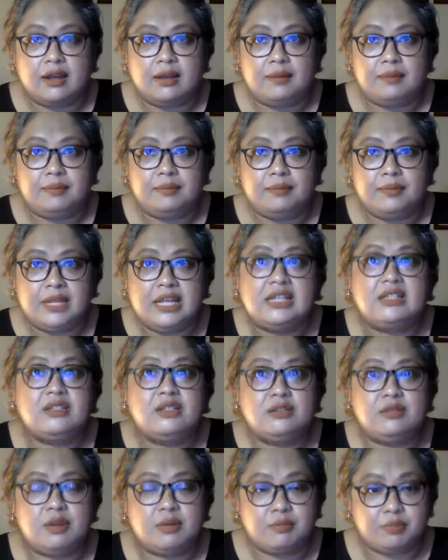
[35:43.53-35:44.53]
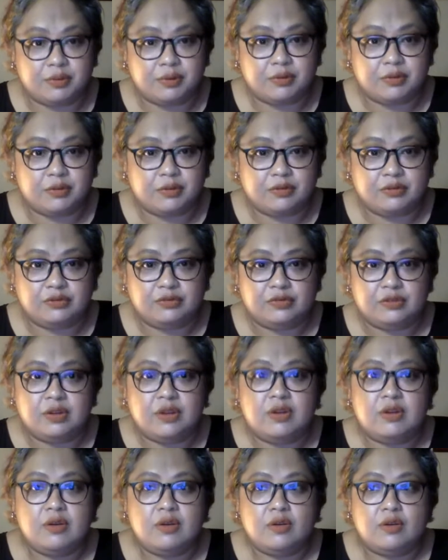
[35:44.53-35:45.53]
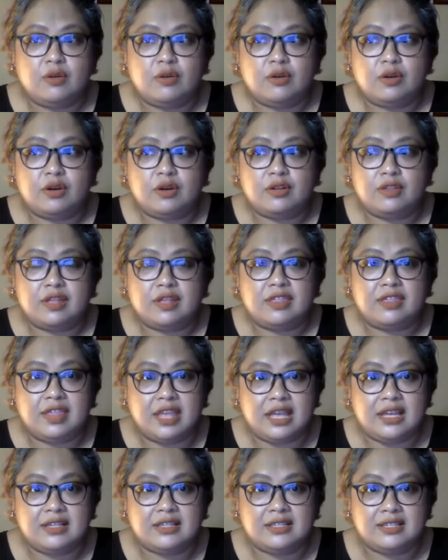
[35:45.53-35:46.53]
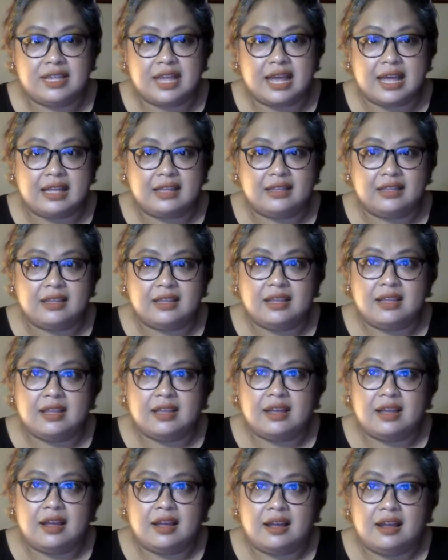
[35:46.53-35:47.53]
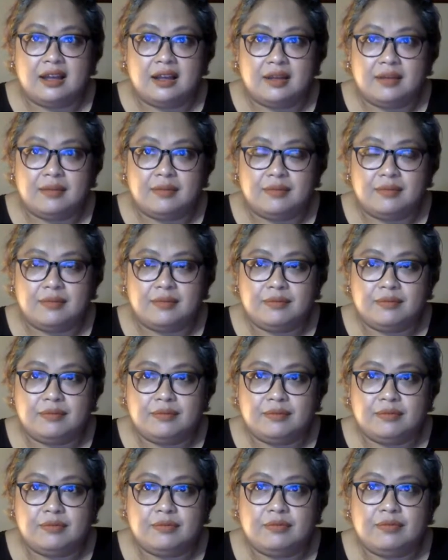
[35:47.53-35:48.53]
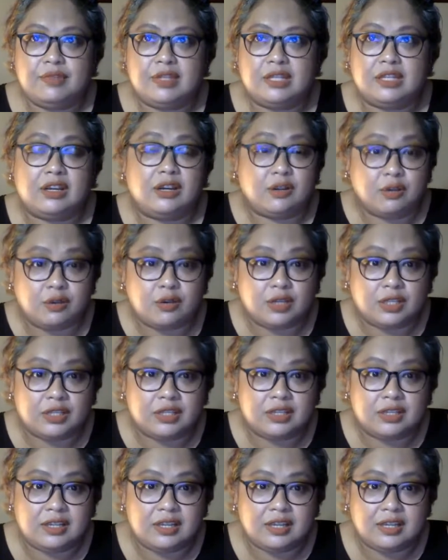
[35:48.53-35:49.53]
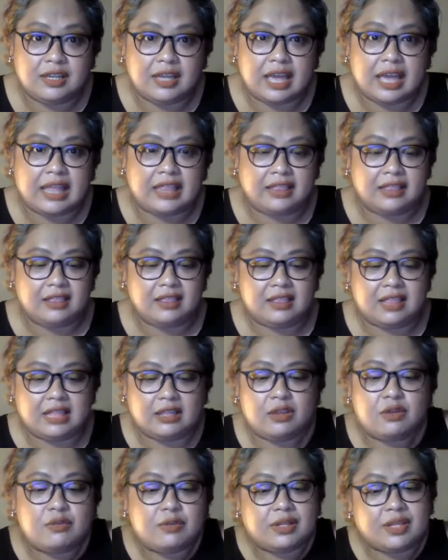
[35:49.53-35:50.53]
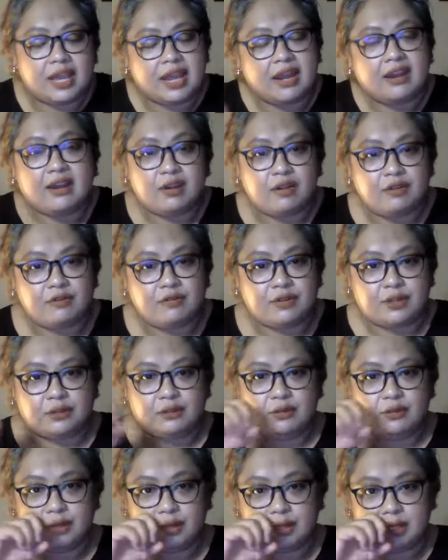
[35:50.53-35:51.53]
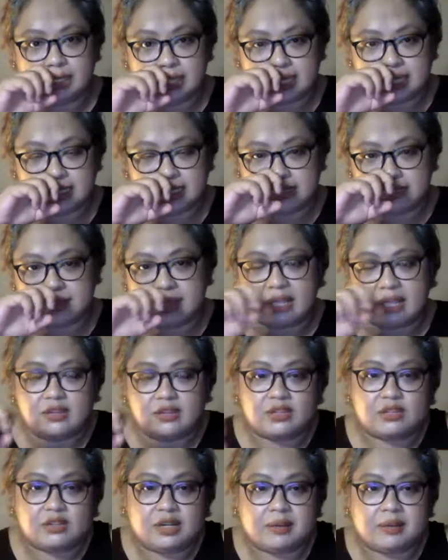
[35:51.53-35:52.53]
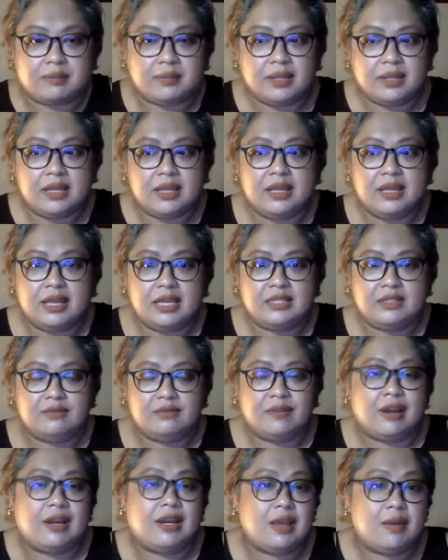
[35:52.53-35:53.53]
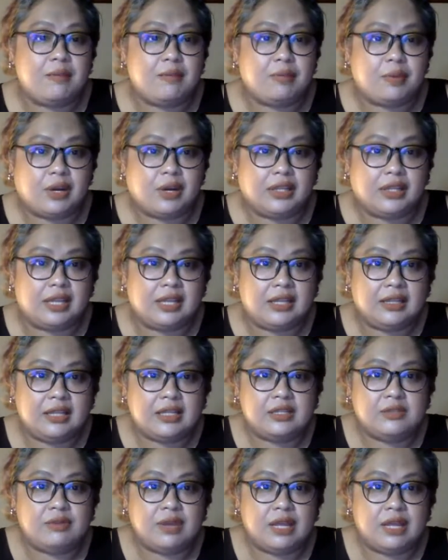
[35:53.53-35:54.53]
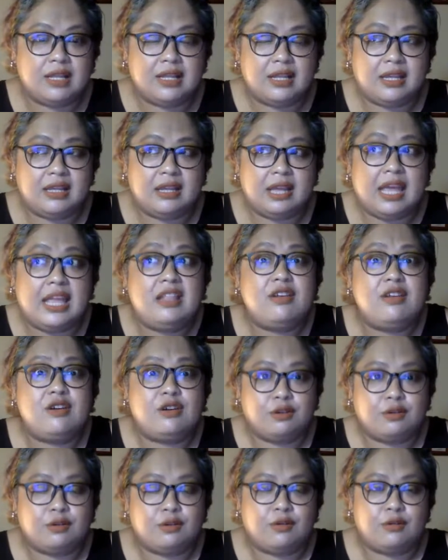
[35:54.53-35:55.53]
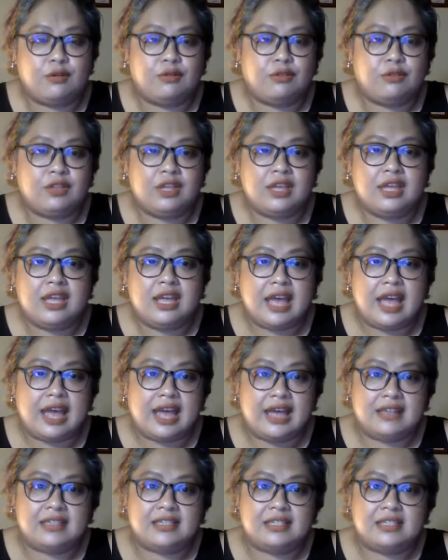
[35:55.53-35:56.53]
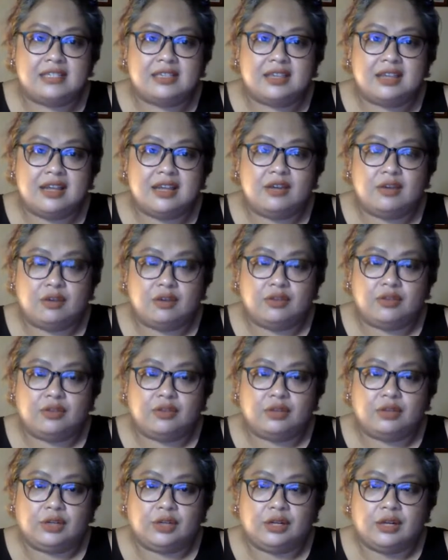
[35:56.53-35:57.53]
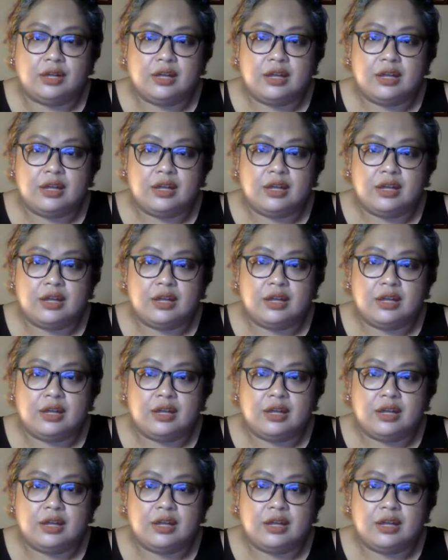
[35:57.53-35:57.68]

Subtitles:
needs to improve, or the things um, that are good and that you will carry over to your next manuscript is very important as well in your growth as an author.